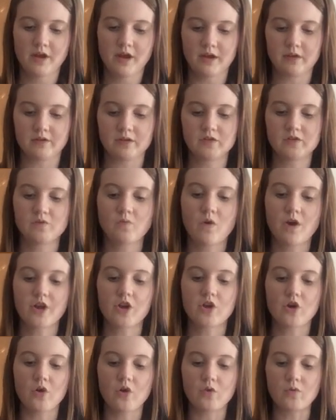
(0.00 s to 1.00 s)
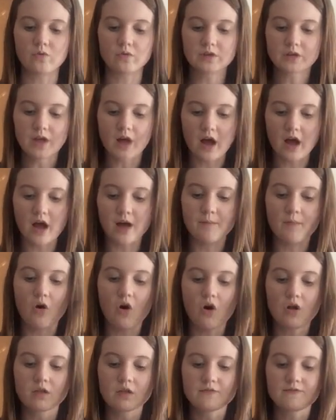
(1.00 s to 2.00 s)
You just want to coat
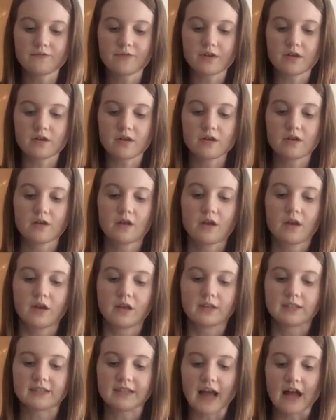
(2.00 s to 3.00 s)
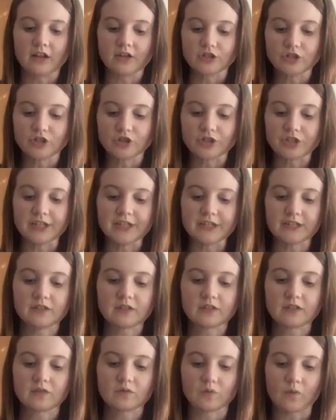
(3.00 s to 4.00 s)
all of the salad
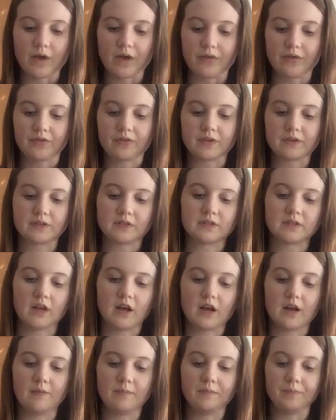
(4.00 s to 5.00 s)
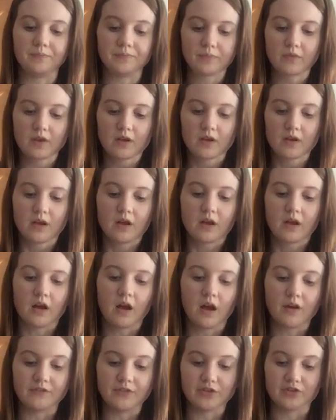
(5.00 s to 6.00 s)
ingredients with some
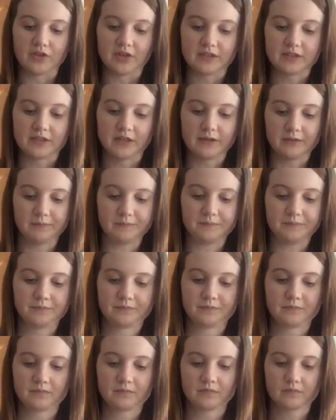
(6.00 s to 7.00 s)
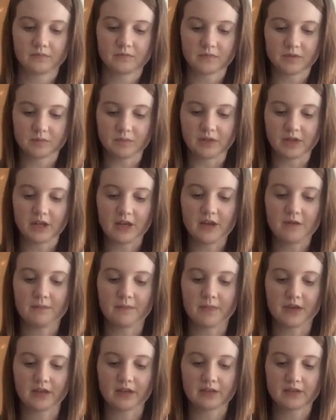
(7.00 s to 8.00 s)
of the dressing. Keep
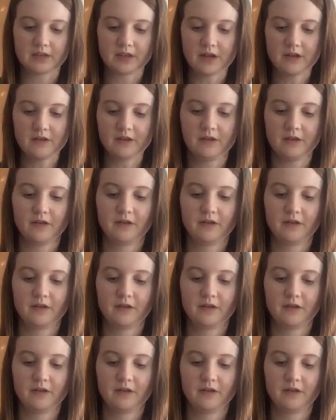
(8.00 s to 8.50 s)
mixing.